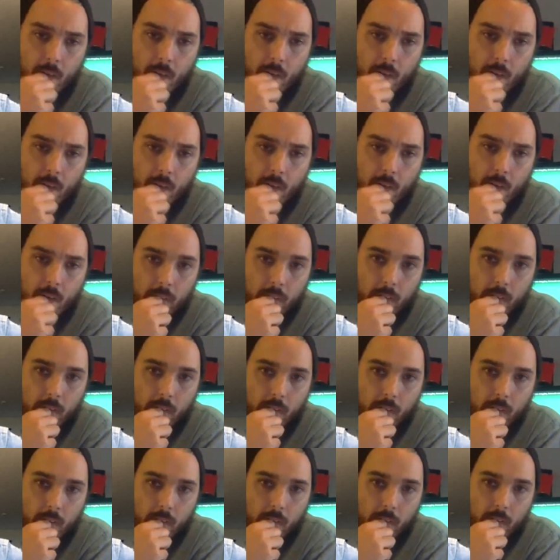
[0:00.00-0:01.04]

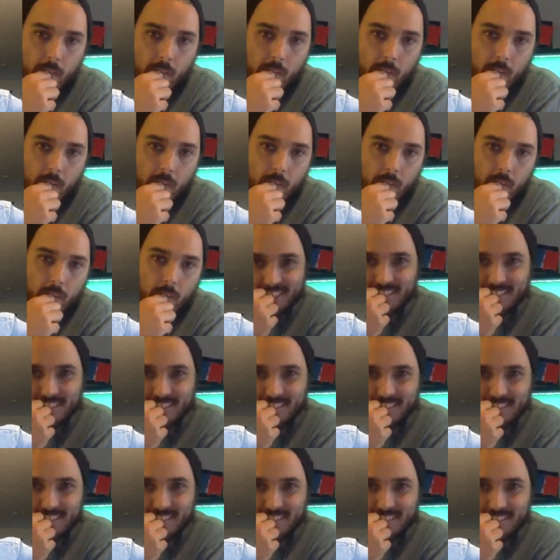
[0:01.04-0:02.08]

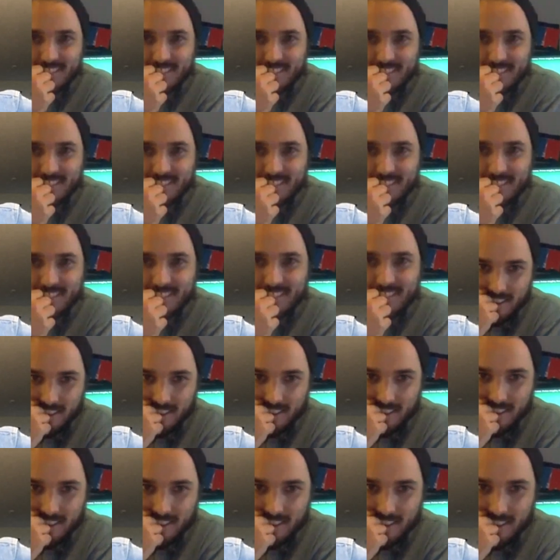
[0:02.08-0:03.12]

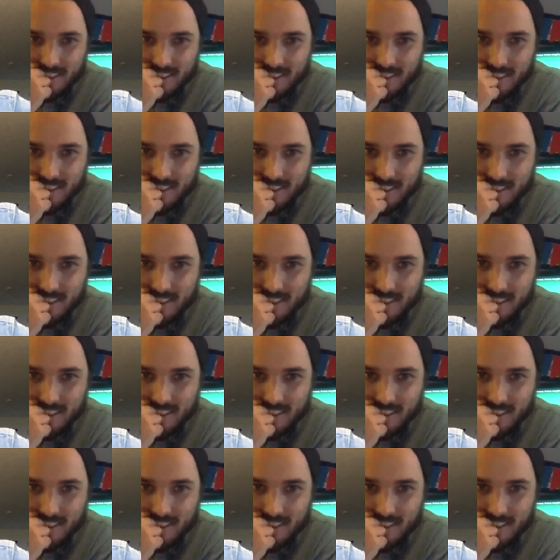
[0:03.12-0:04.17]

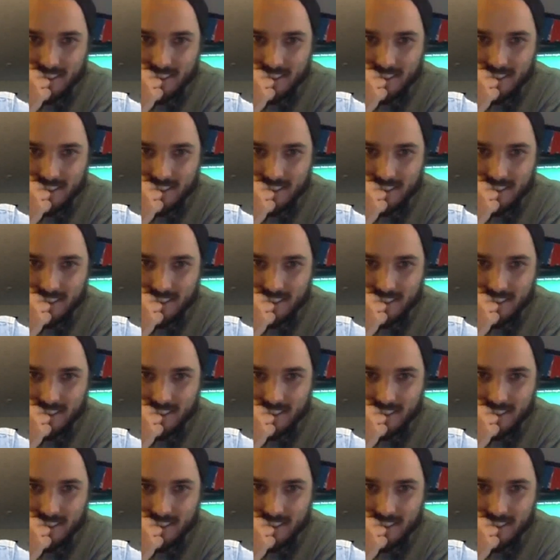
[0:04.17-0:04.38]
[no speech]